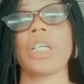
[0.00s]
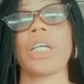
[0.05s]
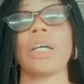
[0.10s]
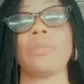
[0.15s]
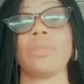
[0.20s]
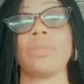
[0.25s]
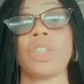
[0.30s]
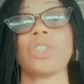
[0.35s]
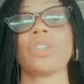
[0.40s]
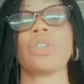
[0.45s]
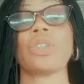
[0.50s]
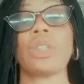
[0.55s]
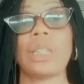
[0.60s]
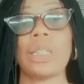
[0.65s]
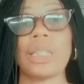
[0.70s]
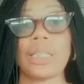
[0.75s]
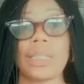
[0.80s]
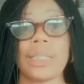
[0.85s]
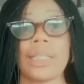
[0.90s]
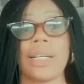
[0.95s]
I'm just going to
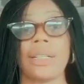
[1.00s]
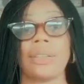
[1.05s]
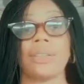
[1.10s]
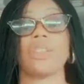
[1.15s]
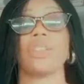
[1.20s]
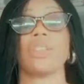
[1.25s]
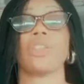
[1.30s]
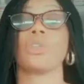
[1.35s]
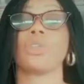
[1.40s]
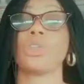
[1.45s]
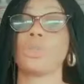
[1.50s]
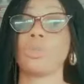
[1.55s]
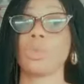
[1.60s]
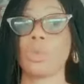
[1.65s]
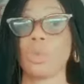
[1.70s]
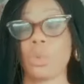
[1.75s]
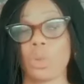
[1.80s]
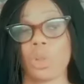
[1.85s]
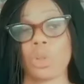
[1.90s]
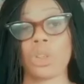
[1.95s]
list down some
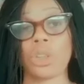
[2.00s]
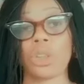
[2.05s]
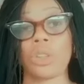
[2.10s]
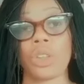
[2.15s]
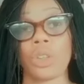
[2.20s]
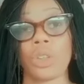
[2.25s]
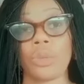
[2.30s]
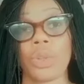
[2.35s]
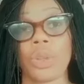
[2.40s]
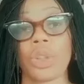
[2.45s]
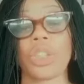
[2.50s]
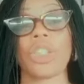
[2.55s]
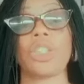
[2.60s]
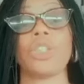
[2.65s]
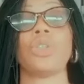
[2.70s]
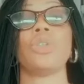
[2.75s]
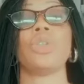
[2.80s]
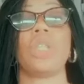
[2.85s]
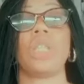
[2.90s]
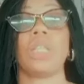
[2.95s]
good serums you can
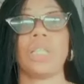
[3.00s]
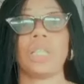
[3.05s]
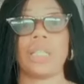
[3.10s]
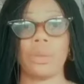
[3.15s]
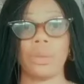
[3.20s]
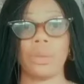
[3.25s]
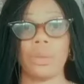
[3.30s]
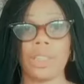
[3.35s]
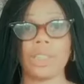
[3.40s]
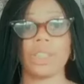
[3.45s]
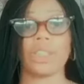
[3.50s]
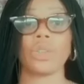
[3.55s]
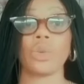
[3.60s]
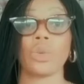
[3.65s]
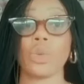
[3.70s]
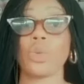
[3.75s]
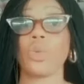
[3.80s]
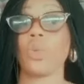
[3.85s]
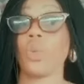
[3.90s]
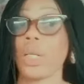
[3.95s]
use, and then I will list
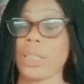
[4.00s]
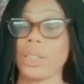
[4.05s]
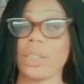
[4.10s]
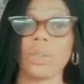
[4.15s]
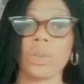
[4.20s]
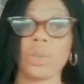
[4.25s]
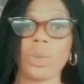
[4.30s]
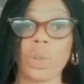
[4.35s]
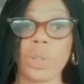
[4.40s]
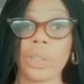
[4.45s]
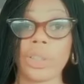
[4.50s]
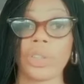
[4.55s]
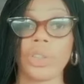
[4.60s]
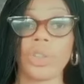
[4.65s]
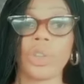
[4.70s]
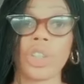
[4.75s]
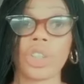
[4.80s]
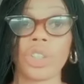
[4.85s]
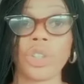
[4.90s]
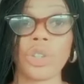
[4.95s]
good whitening oils
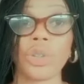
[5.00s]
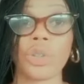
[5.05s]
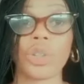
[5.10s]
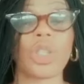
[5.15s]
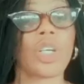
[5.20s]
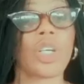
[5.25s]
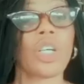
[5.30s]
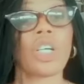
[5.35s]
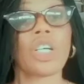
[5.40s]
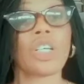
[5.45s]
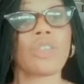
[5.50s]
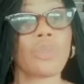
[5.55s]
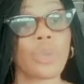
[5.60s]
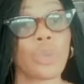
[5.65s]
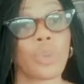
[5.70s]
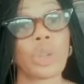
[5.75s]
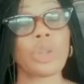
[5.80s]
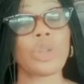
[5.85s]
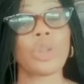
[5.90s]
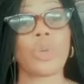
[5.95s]
you can use. If you
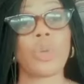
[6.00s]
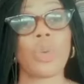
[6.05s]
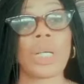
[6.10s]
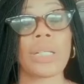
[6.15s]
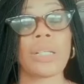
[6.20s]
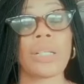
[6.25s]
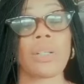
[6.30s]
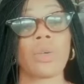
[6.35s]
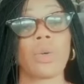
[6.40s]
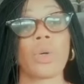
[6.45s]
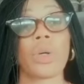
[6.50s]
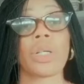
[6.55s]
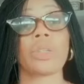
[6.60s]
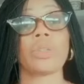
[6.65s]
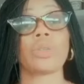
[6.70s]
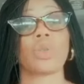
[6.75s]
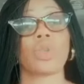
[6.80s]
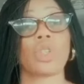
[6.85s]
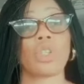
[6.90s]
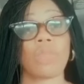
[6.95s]
want your whitening oils
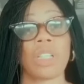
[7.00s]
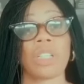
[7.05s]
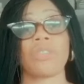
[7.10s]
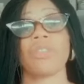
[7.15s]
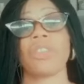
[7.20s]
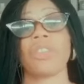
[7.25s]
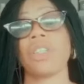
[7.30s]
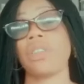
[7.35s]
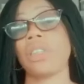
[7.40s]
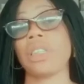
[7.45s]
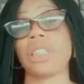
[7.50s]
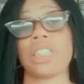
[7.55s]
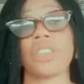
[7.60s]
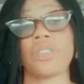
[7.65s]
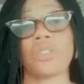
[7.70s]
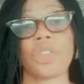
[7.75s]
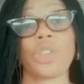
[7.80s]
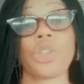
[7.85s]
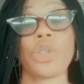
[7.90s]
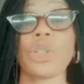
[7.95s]
to come out very nice
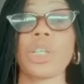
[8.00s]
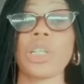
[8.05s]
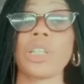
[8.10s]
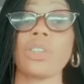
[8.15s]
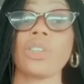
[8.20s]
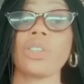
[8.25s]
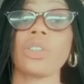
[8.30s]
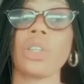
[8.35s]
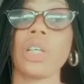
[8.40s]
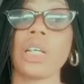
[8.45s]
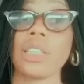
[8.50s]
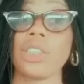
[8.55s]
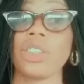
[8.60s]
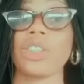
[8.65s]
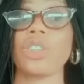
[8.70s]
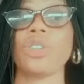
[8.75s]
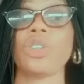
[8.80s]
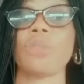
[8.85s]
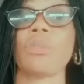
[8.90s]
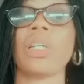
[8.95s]
for you, you can also add
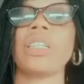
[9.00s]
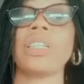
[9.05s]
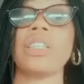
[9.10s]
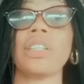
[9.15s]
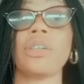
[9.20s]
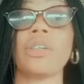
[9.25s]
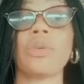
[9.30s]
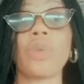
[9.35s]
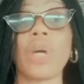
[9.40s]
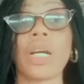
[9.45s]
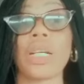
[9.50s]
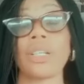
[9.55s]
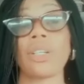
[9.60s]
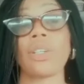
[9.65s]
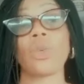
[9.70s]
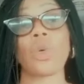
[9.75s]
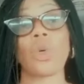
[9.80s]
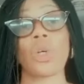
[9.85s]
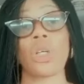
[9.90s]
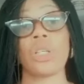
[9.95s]
serum. I did a whitening
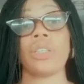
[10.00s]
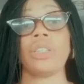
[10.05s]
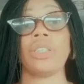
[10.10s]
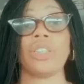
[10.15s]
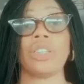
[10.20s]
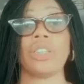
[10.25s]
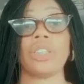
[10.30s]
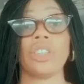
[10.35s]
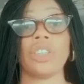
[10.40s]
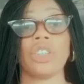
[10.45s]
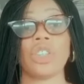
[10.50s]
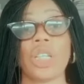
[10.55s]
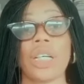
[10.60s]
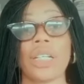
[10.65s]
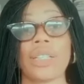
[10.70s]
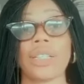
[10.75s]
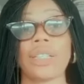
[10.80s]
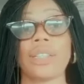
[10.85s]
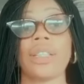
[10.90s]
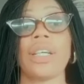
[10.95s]
oil in this
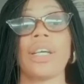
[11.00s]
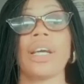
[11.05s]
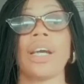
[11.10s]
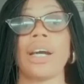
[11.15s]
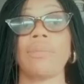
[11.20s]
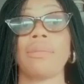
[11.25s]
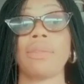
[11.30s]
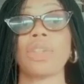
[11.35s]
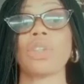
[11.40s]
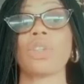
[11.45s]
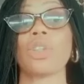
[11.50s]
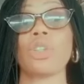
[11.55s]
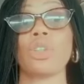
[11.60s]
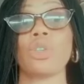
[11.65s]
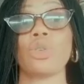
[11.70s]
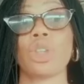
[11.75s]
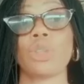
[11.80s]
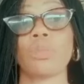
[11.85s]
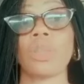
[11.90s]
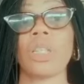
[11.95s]
channel. I'm also going to
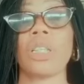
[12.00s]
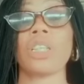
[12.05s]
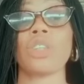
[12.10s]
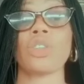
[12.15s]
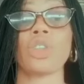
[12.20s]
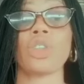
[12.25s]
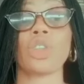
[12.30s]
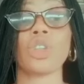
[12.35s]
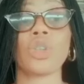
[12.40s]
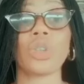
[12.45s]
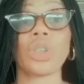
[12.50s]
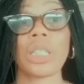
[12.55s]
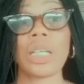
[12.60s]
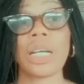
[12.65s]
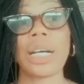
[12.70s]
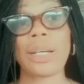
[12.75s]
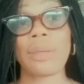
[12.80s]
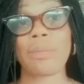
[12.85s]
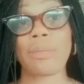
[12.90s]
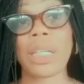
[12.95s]
drop the link so you see
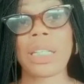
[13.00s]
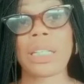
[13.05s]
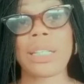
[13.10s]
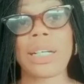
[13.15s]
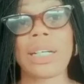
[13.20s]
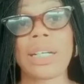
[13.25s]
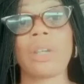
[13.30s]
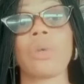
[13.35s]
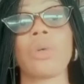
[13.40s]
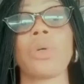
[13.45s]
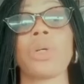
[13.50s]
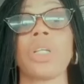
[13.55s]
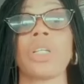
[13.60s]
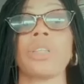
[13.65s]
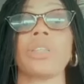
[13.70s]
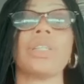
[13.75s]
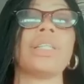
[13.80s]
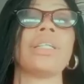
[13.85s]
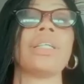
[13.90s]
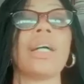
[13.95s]
how I made that oil
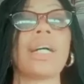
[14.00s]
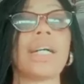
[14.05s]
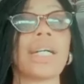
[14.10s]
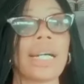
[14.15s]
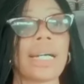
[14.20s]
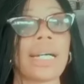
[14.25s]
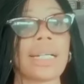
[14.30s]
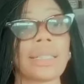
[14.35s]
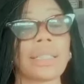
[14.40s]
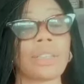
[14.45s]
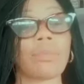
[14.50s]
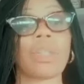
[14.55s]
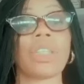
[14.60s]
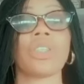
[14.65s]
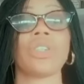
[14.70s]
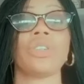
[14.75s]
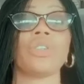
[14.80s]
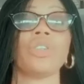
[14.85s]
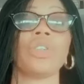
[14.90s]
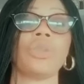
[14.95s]
and how I added my
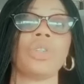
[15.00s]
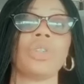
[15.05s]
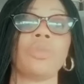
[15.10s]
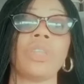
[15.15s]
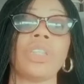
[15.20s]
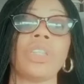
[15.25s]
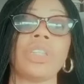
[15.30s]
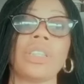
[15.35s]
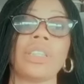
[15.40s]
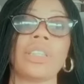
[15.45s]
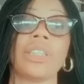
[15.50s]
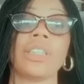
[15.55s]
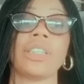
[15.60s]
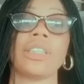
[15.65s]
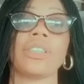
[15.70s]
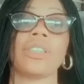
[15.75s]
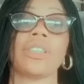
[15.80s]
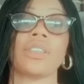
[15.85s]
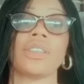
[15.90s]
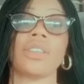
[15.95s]
serum with the
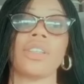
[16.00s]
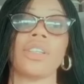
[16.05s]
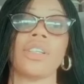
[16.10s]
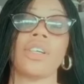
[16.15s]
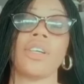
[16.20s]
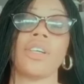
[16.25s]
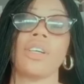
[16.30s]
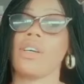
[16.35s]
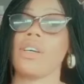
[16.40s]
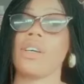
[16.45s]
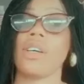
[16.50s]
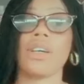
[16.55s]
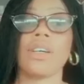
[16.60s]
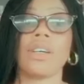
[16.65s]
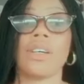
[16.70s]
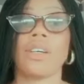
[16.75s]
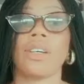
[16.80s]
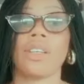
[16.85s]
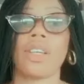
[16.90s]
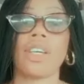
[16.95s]
percentage.
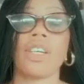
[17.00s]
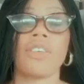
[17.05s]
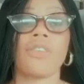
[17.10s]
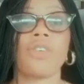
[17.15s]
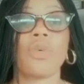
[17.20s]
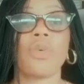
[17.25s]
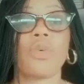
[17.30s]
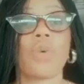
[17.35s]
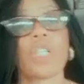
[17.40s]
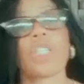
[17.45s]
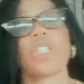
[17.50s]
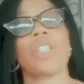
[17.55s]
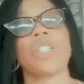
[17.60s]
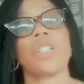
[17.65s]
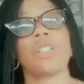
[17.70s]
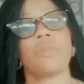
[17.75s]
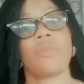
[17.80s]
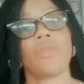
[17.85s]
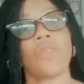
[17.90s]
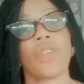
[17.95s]
Thank you for
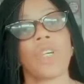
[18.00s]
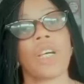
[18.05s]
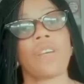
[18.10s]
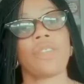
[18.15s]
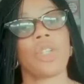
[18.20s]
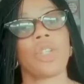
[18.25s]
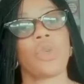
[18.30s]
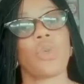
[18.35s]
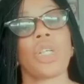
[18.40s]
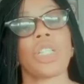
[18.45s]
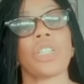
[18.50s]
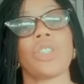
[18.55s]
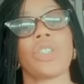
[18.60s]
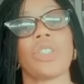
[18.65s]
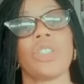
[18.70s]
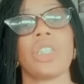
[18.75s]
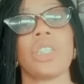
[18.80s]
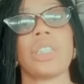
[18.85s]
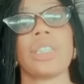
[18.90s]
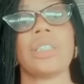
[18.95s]
watching. If you have any
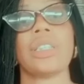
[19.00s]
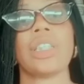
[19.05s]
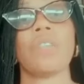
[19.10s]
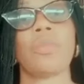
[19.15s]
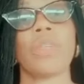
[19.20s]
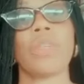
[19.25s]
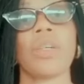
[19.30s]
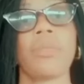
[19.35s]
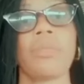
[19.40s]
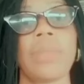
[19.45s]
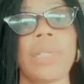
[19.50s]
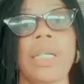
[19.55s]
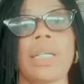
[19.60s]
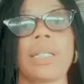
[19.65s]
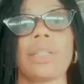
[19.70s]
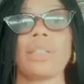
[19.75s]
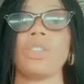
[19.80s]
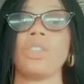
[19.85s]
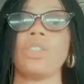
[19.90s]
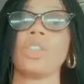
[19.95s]
question, you can send me a
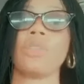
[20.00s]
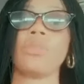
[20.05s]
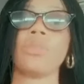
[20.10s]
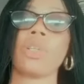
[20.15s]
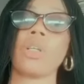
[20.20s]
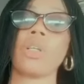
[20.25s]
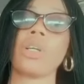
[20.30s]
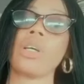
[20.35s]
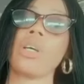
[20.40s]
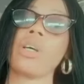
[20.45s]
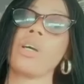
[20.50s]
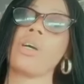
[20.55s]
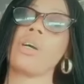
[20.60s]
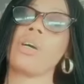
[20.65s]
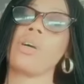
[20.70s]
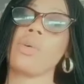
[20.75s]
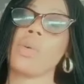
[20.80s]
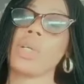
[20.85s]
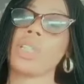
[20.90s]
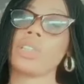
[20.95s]
mail or drop
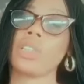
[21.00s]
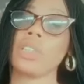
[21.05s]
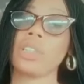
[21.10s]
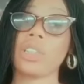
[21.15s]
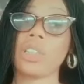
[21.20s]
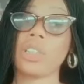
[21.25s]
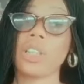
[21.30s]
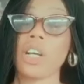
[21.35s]
a question in the